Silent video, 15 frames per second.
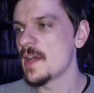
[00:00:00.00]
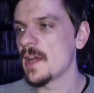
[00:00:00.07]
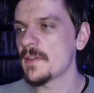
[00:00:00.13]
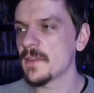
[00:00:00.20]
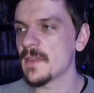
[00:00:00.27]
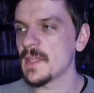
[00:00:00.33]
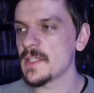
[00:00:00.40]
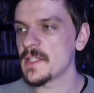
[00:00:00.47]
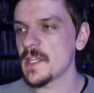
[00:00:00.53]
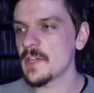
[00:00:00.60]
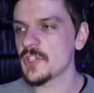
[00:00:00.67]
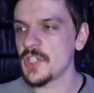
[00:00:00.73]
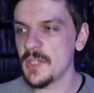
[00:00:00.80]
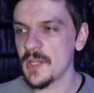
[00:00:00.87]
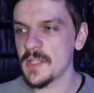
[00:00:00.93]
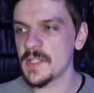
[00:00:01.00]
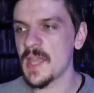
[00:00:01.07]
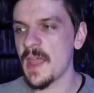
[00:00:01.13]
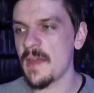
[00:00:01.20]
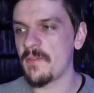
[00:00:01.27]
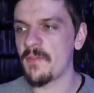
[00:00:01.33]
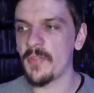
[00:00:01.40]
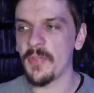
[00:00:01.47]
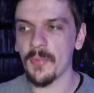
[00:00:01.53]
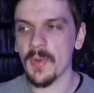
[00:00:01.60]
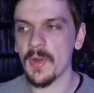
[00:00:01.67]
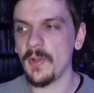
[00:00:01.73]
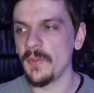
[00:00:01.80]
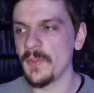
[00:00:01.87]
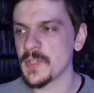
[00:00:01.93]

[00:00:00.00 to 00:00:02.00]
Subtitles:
Other things here, she does have Thrill.